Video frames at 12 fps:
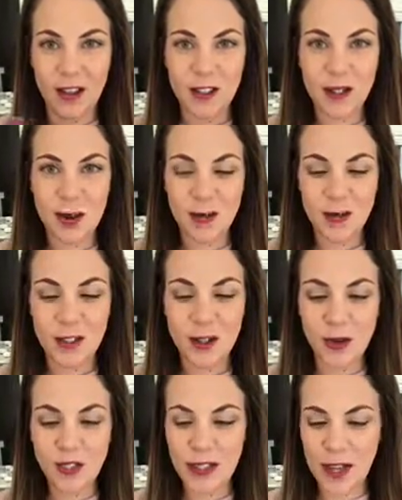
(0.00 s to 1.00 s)
So I'm
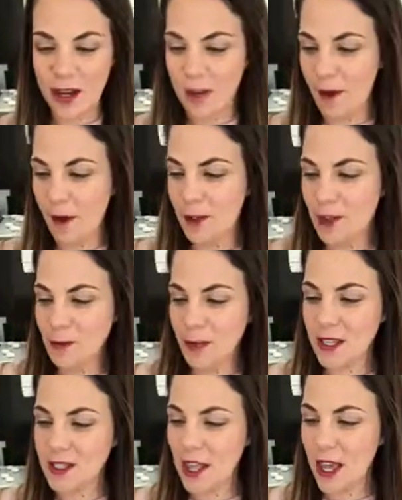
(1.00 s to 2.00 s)
so excited about this
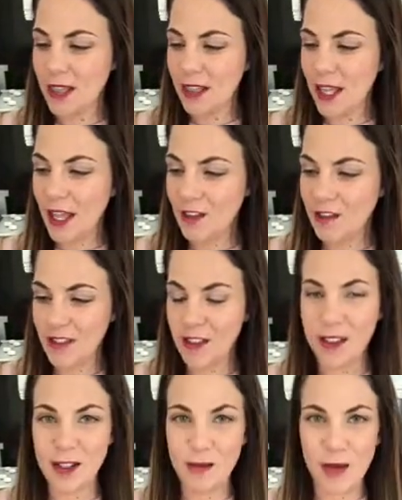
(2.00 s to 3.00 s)
because I love
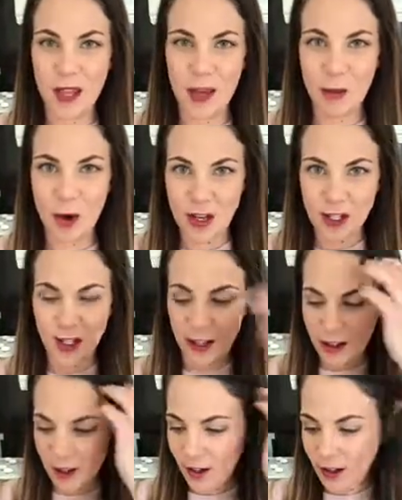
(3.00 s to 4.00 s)
this makeup brush
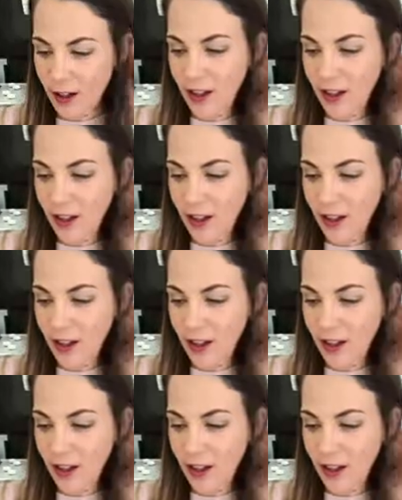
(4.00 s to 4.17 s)
cleaner.